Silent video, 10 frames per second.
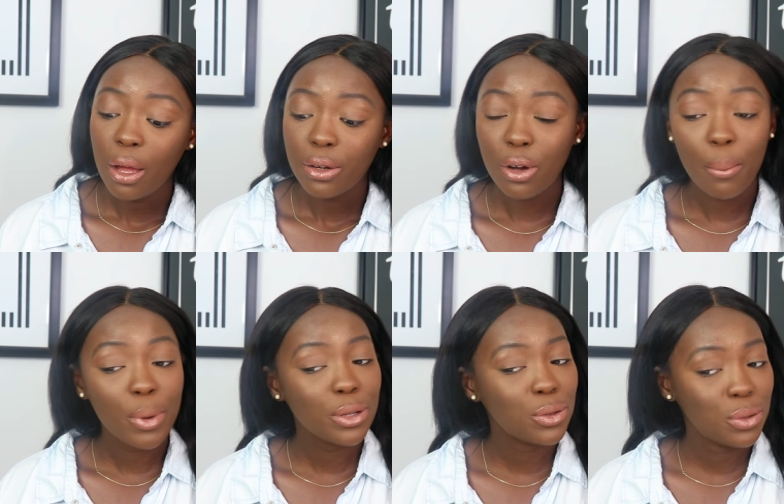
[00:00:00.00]

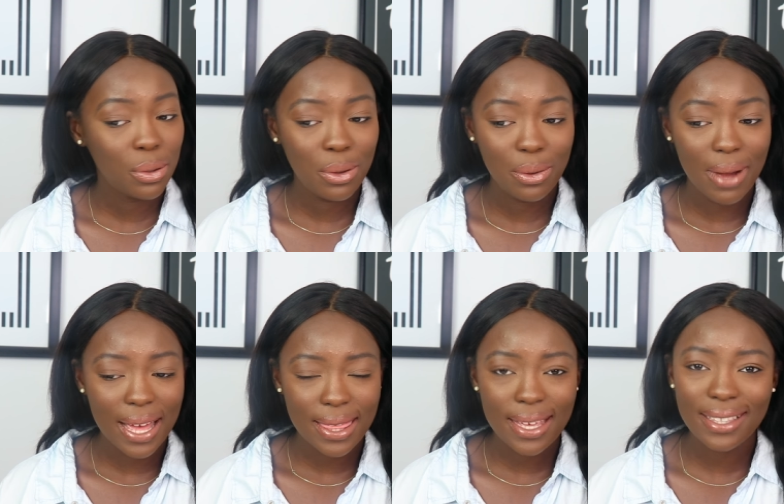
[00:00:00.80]
Number two,
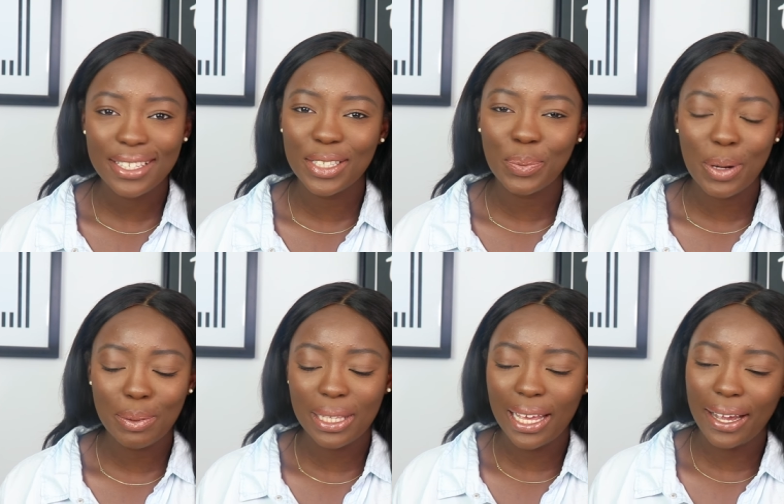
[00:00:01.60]
I think this is
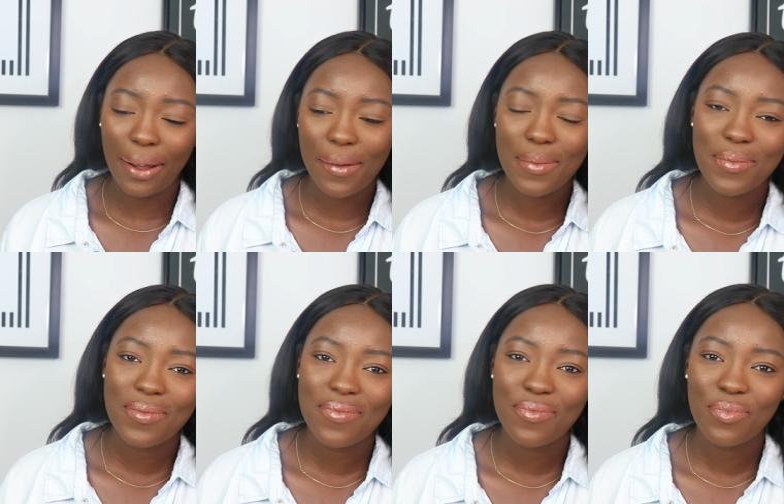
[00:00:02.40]
probably like,
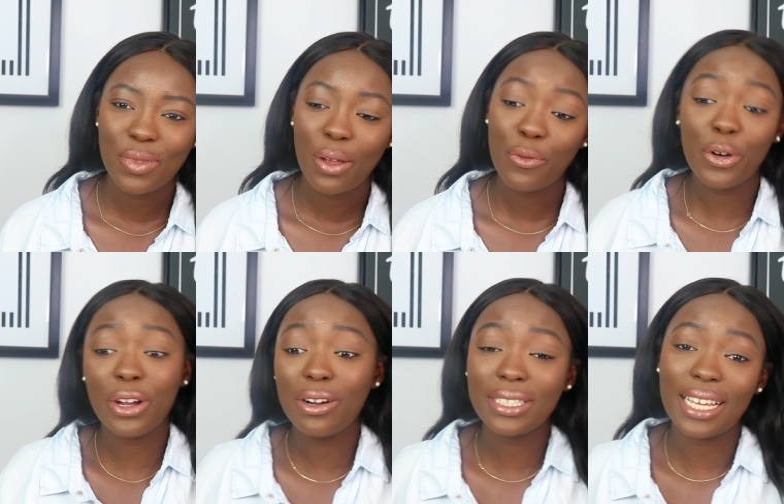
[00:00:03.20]
for
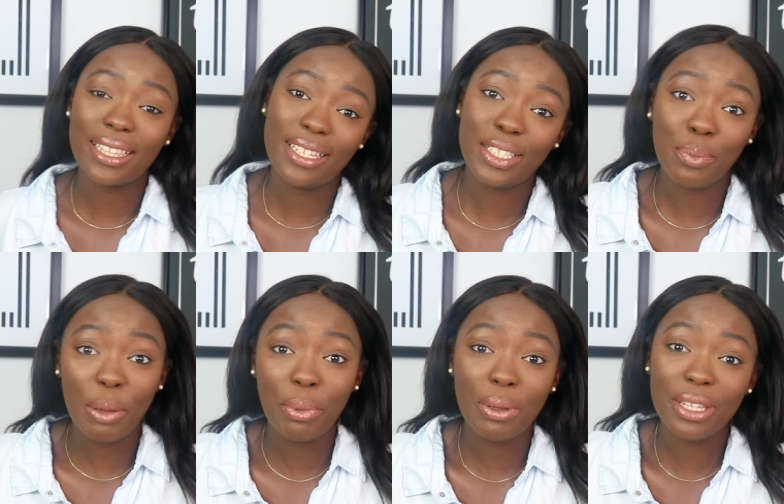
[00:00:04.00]
girls at least,
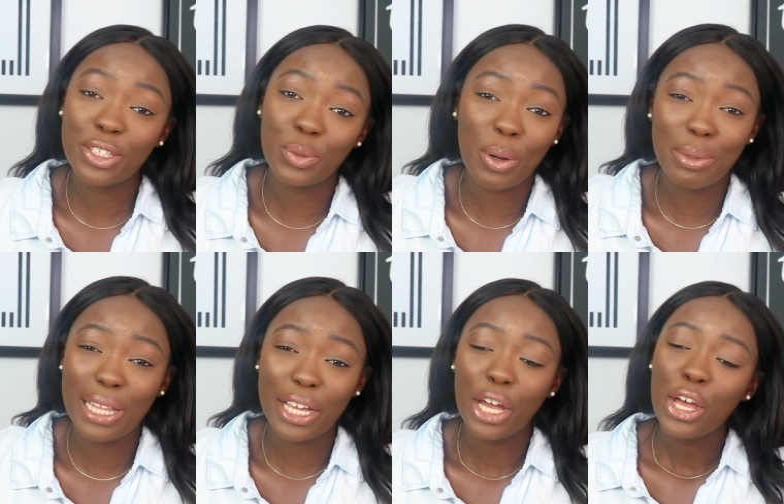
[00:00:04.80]
maybe this is probably
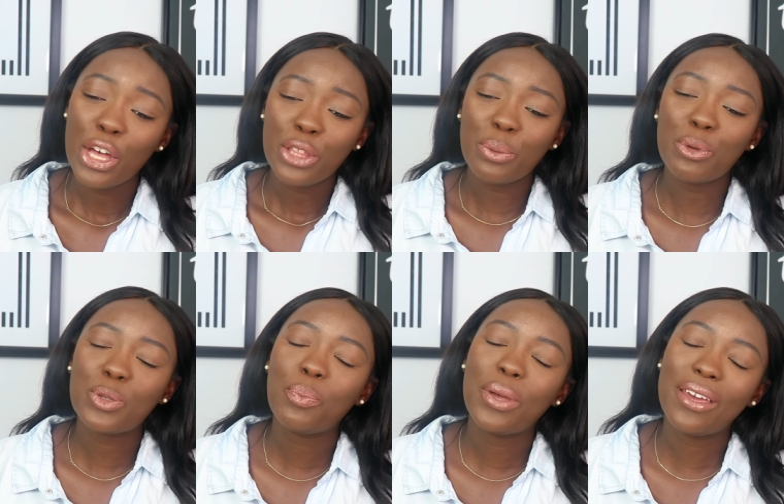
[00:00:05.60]
like the
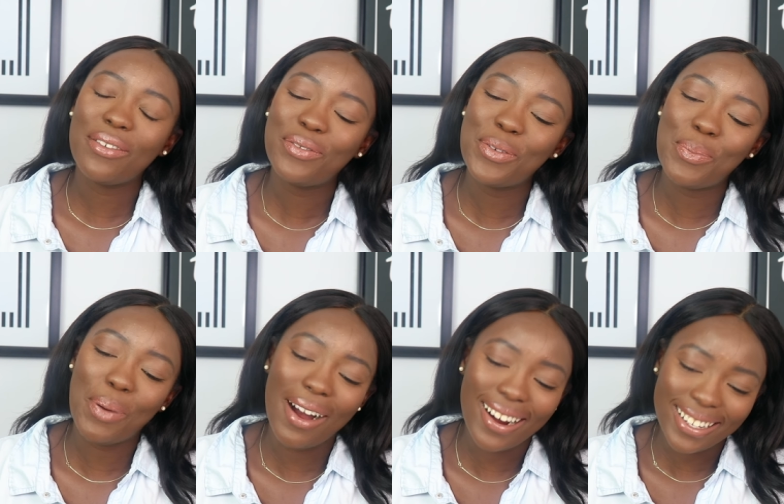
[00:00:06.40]
most painful
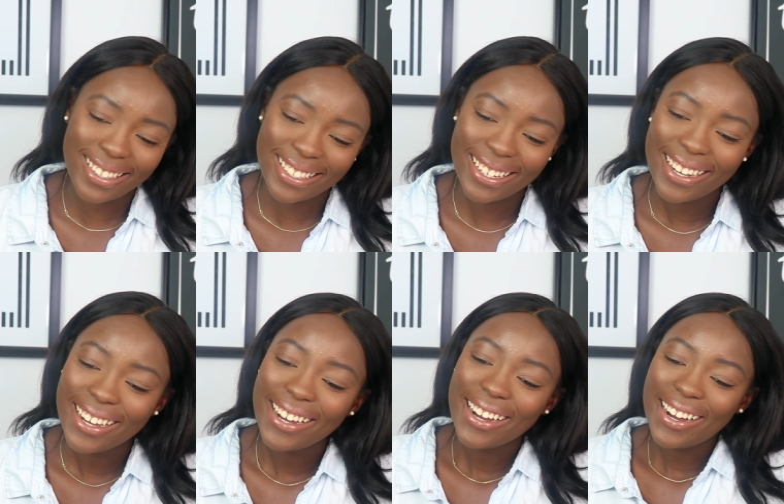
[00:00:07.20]
part
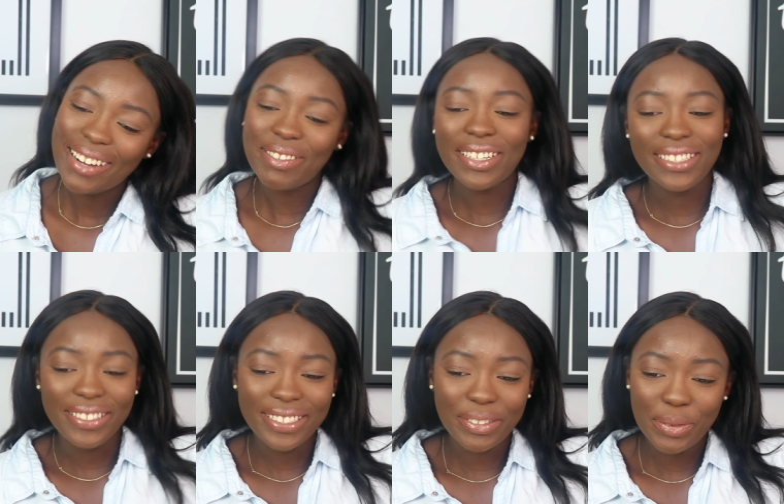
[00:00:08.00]
about
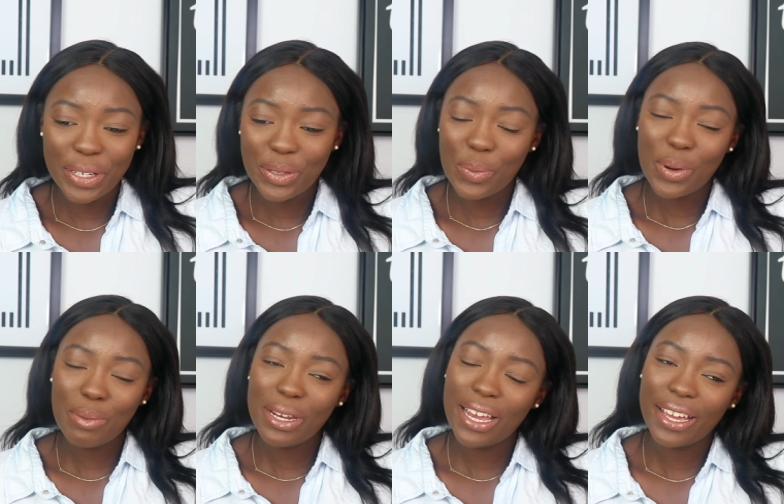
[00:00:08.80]
losing weight, or
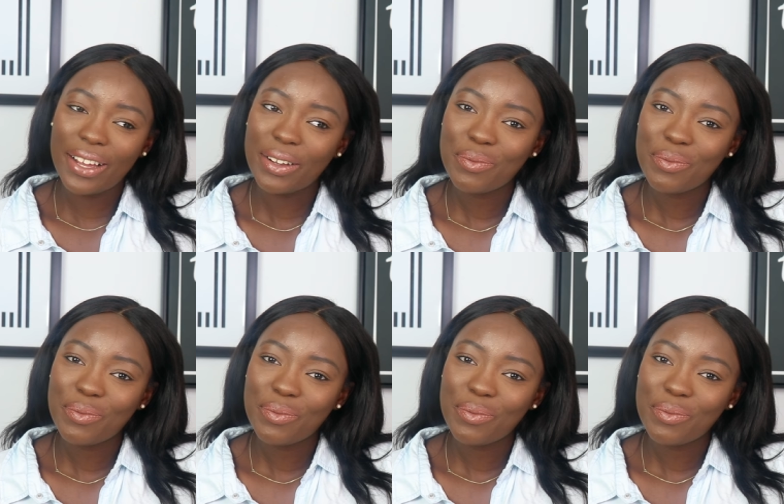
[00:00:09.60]
probably like,